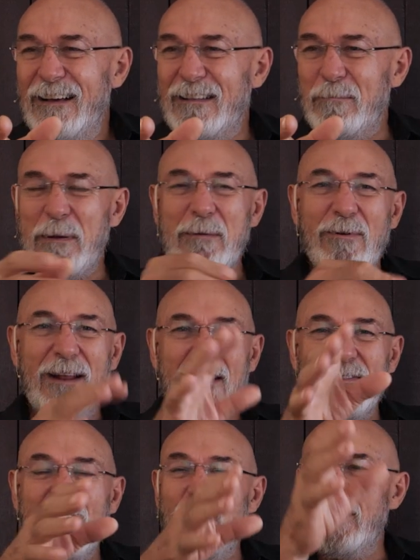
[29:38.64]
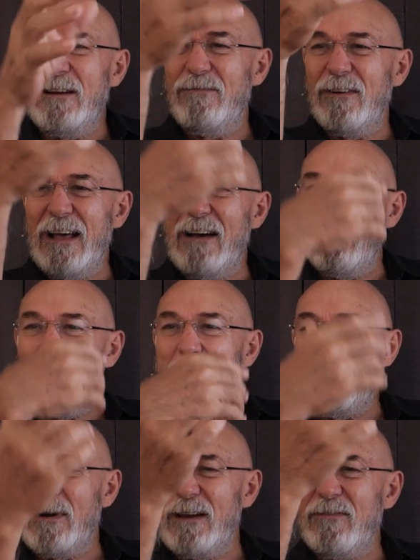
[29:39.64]
that people are out there looking for love and
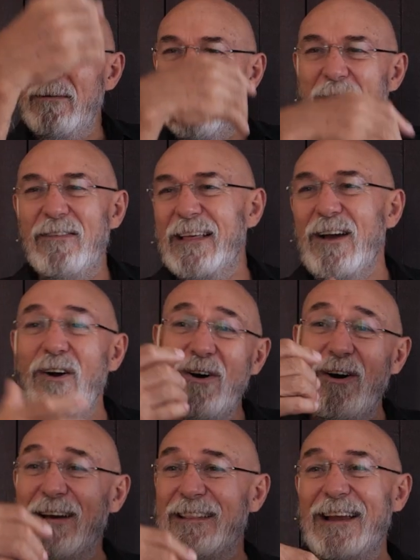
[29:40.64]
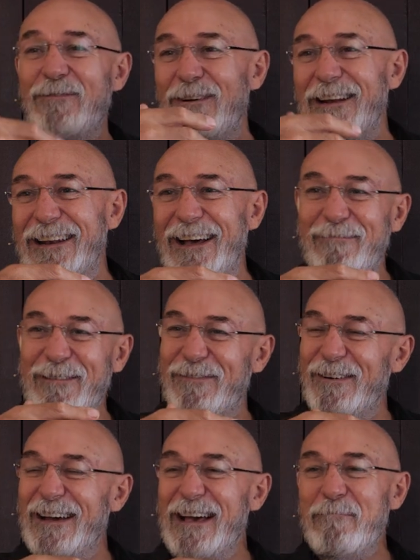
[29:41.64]
people give them love and they go, oh, they really love me.
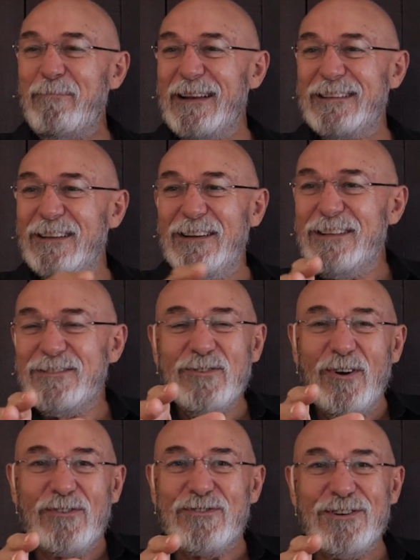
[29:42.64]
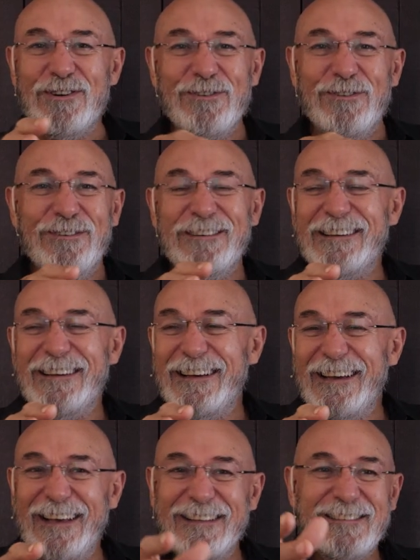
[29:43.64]
But it's not true.
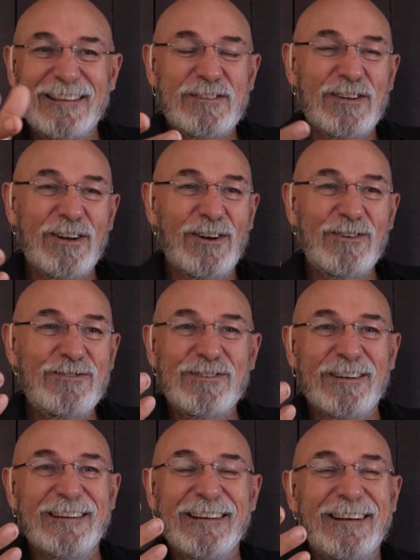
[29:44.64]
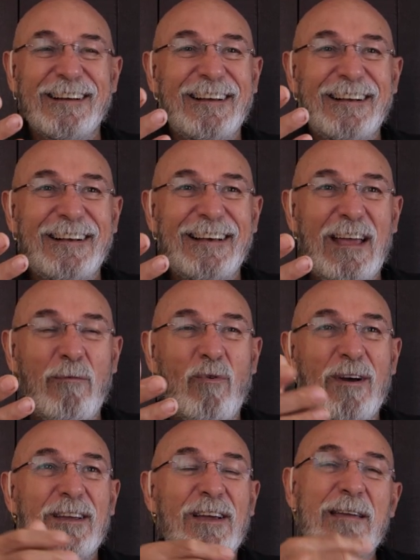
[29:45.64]
It's an illusion. And
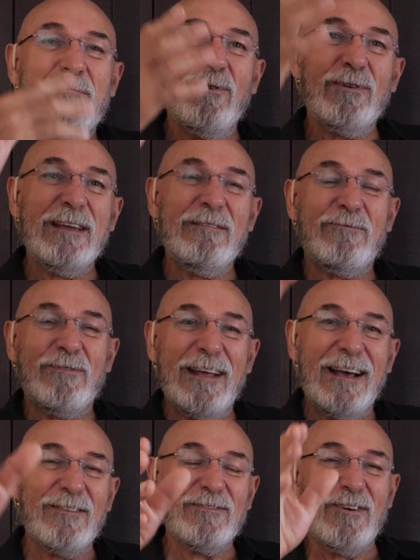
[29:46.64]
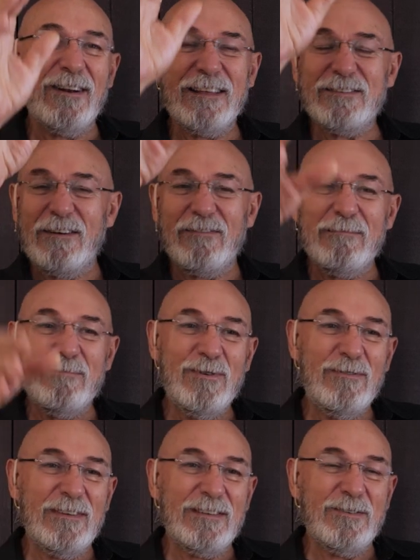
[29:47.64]
while you keep looking for it outside of yourself, in the
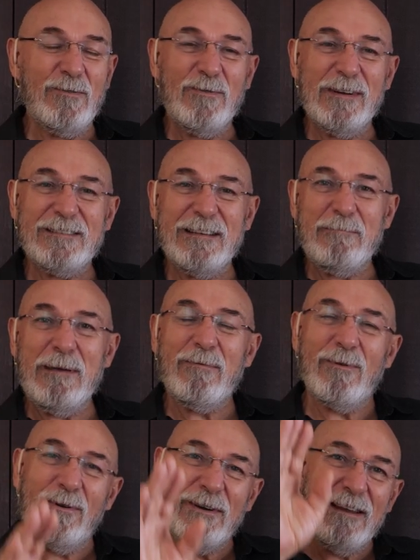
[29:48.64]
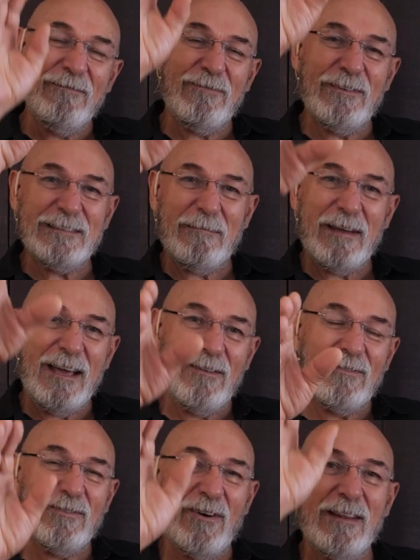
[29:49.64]
movies, you always see people looking for something
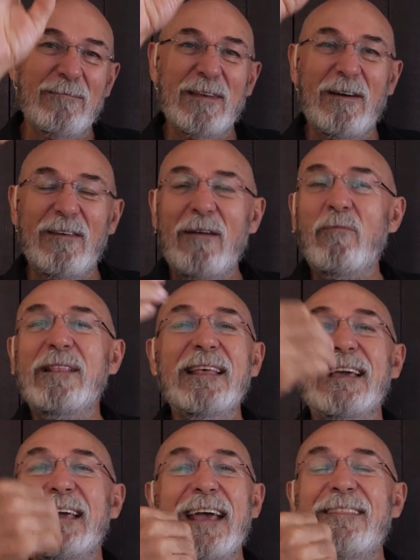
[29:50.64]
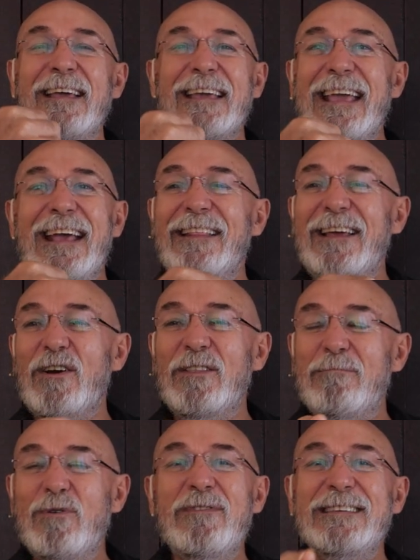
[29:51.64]
outside themselves. And when they get
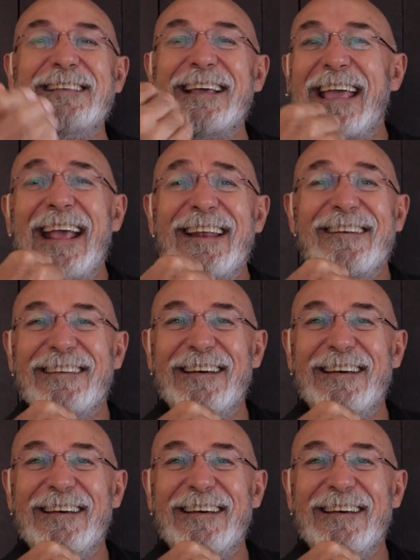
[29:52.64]
it